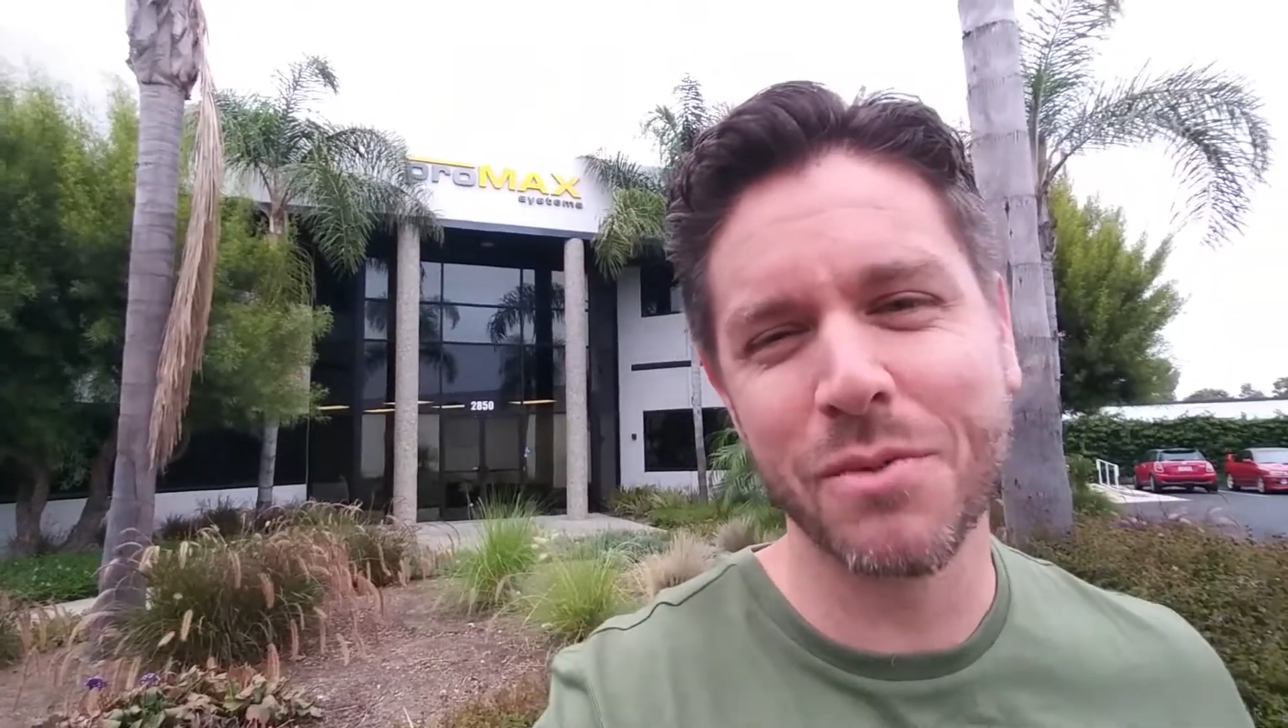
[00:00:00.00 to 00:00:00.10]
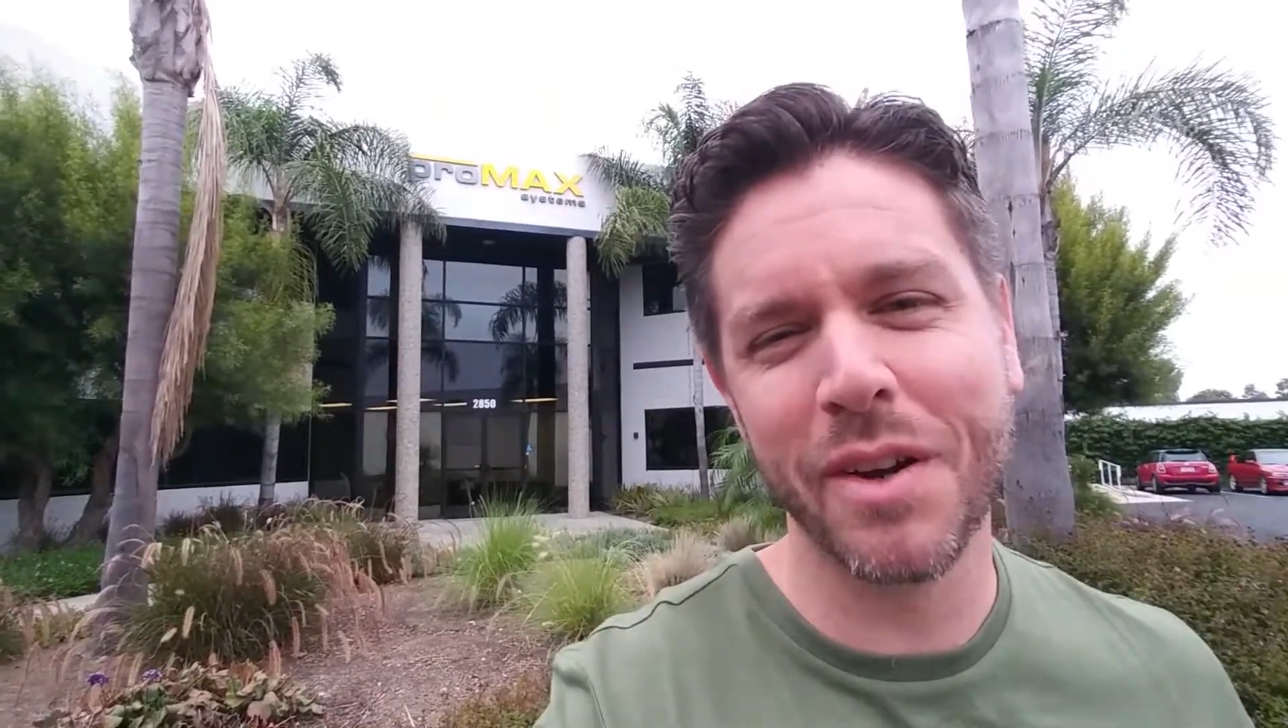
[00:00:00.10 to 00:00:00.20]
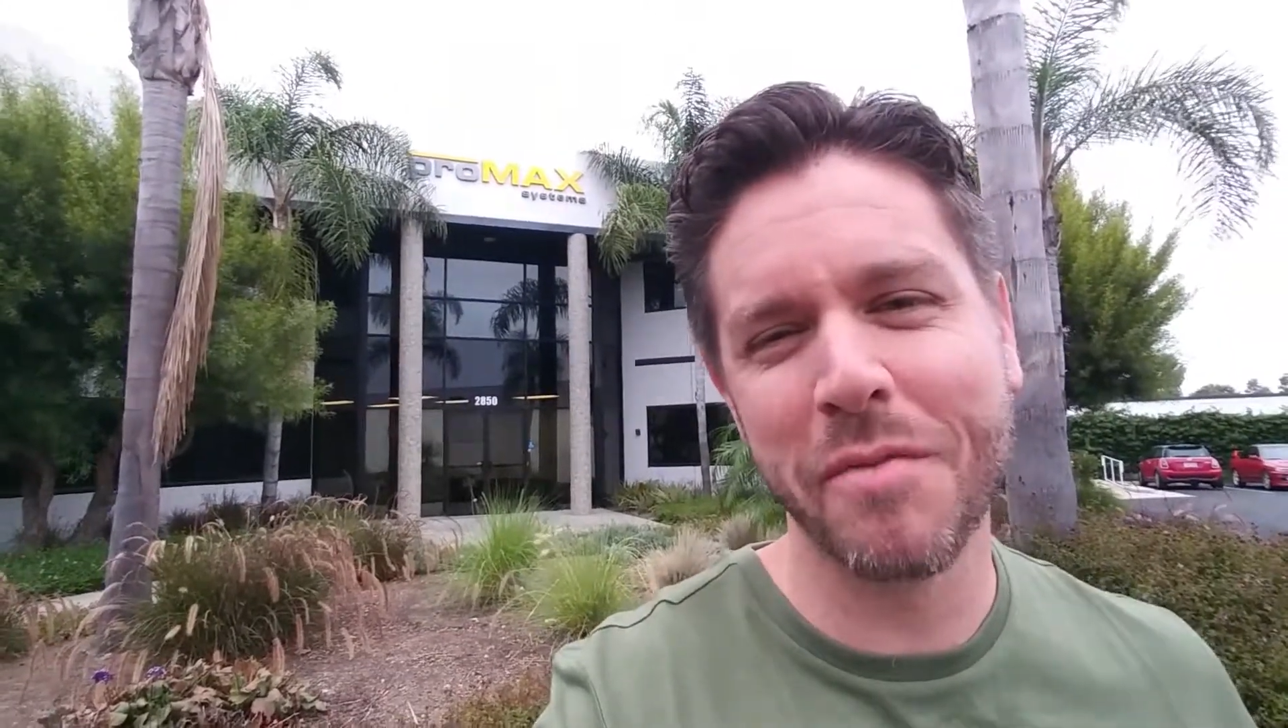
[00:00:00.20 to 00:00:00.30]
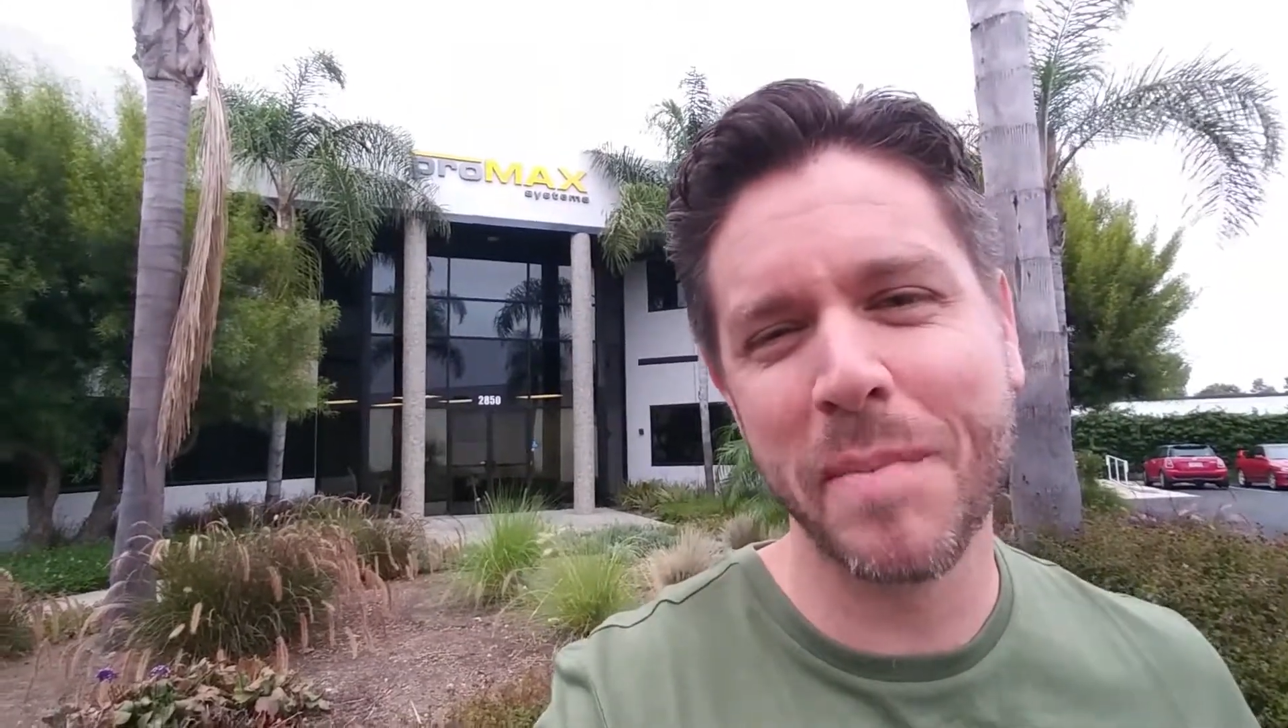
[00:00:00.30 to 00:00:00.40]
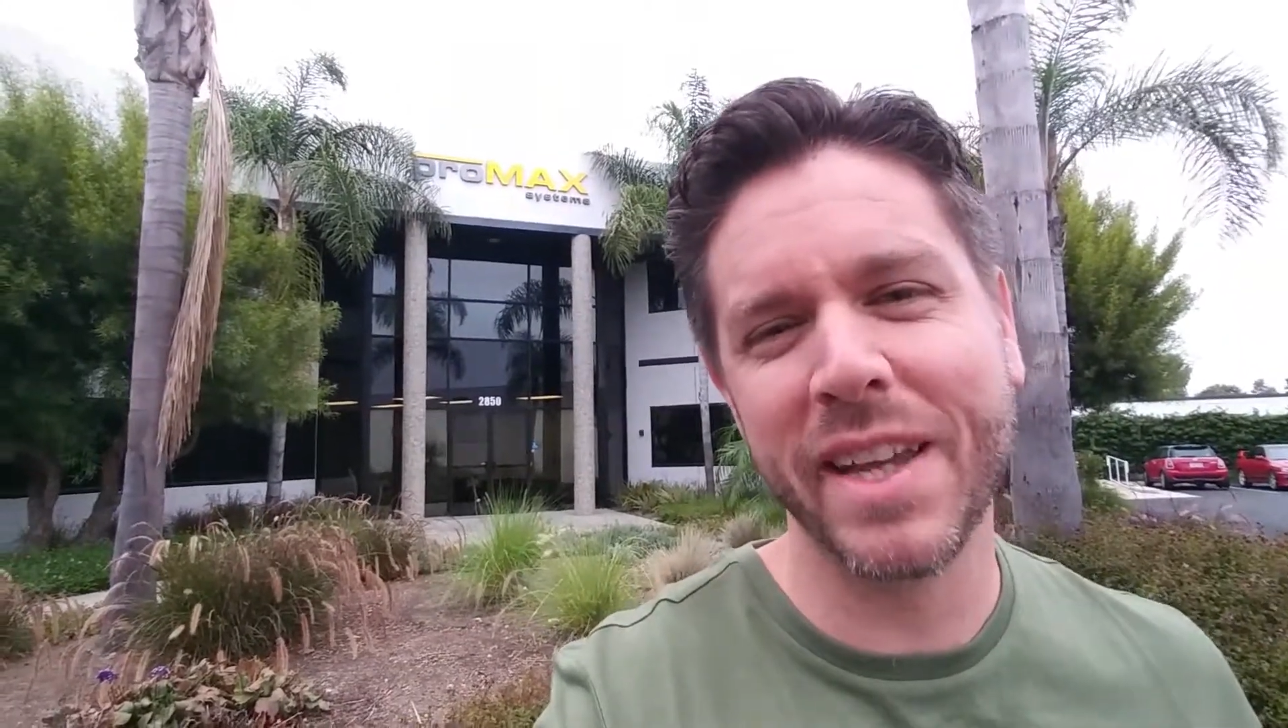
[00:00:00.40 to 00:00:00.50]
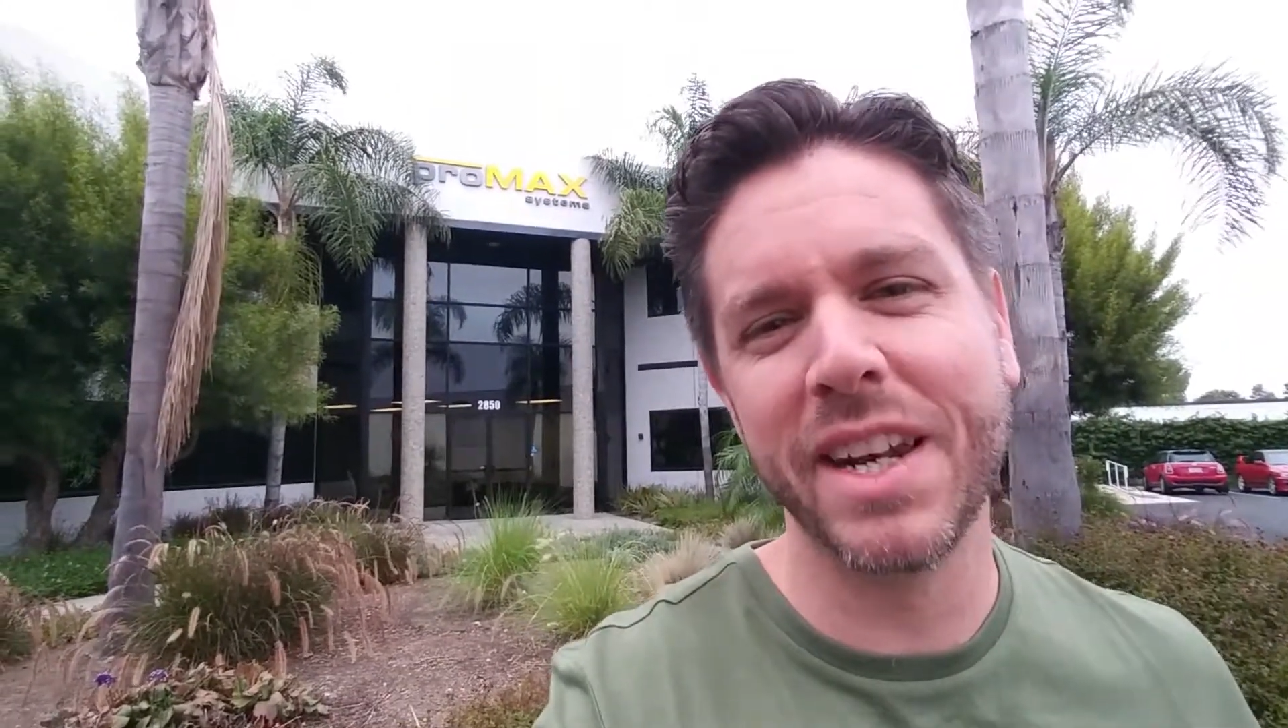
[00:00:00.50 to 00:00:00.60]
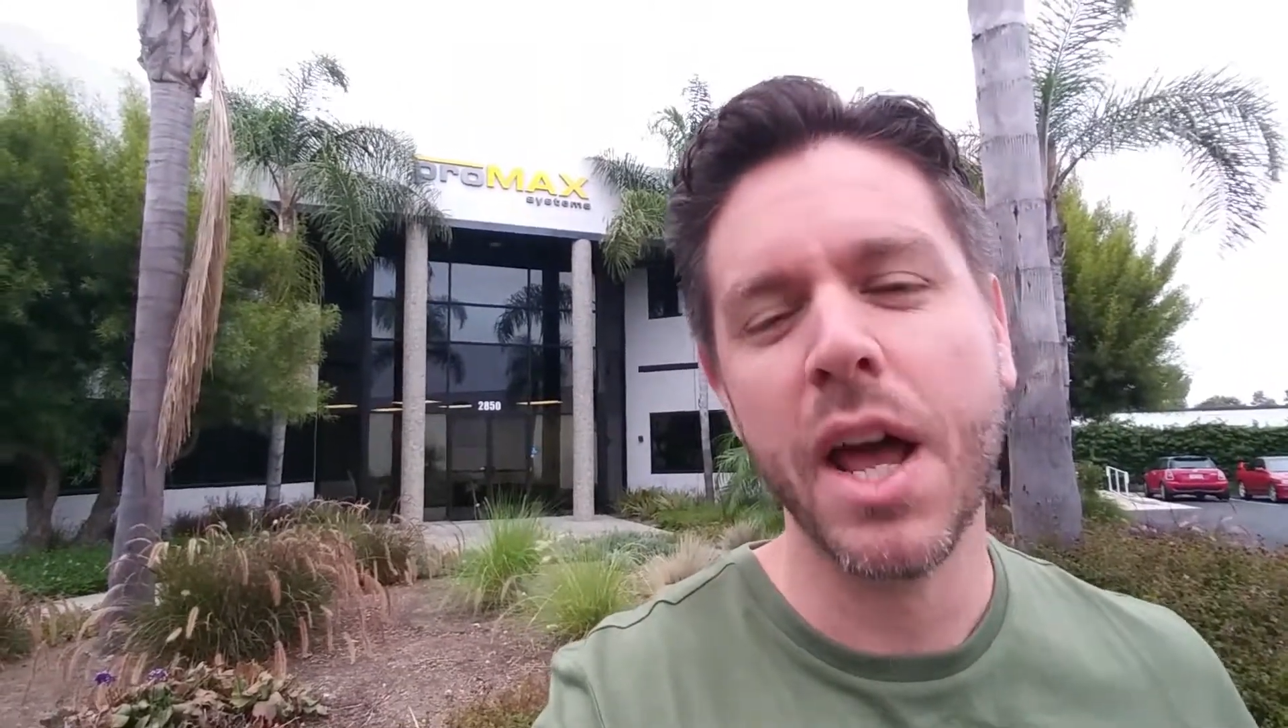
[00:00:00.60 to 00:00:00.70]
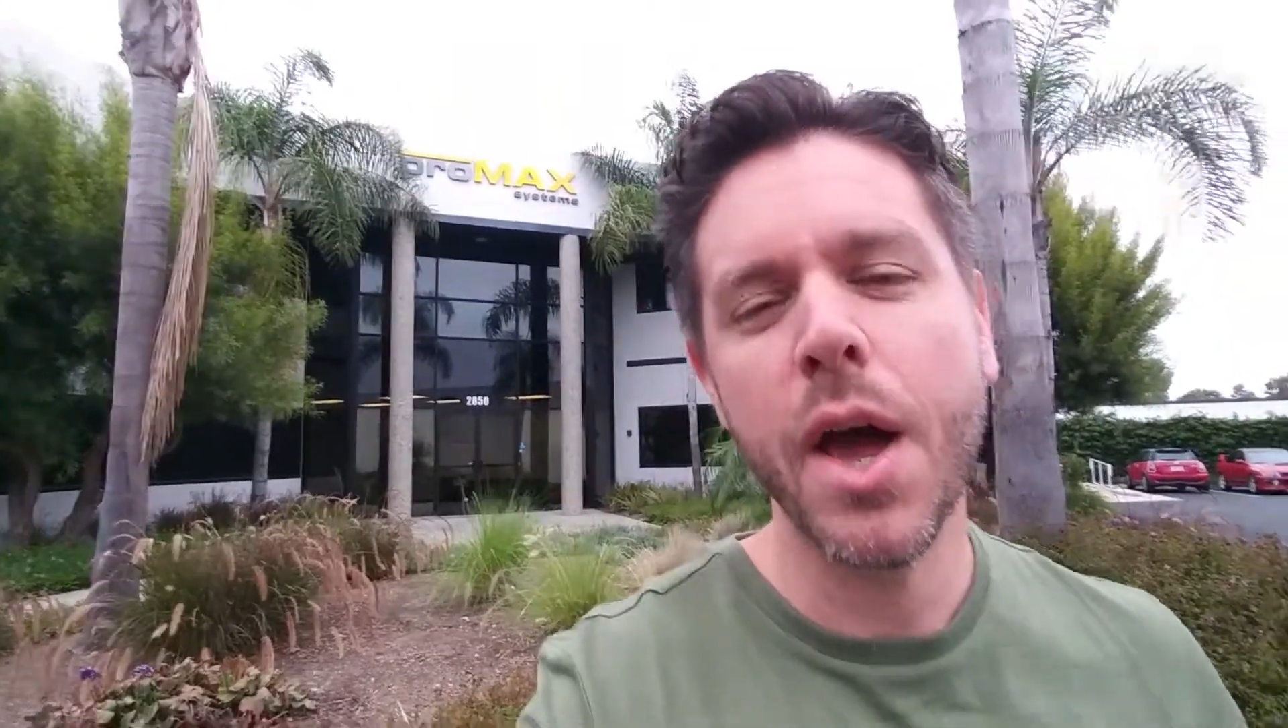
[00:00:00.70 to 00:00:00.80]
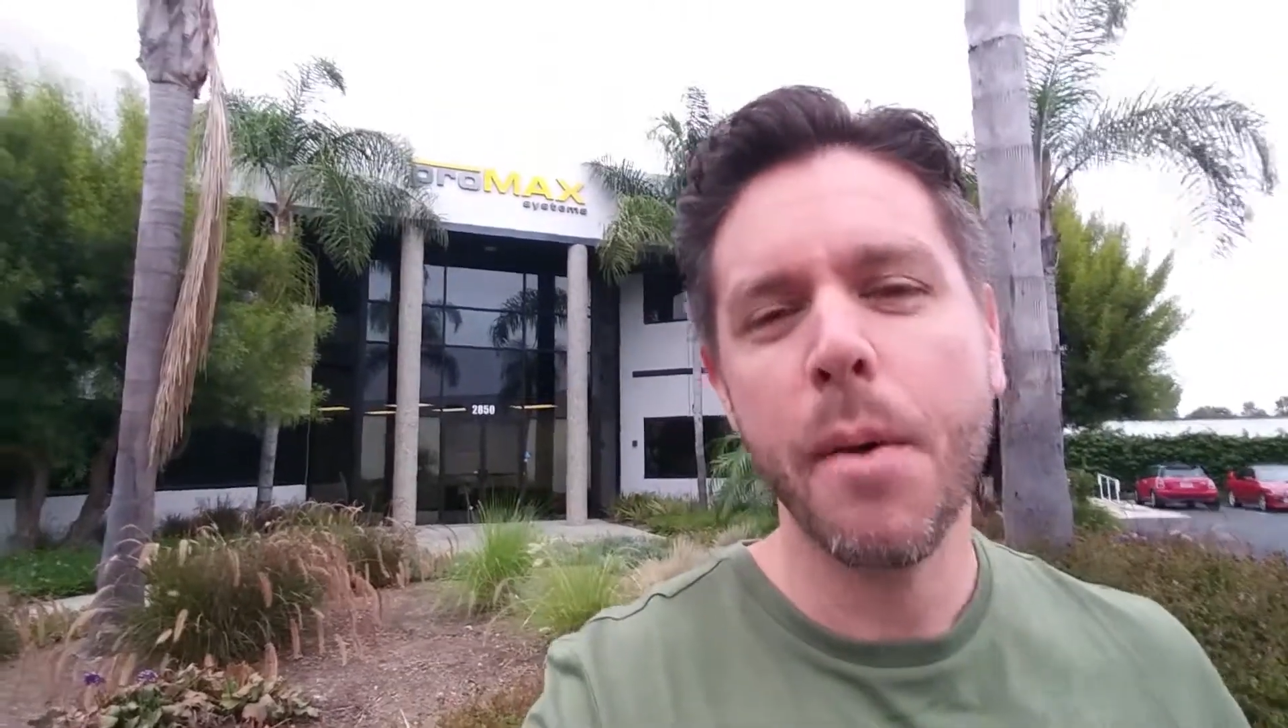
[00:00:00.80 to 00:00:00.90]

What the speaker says: would have been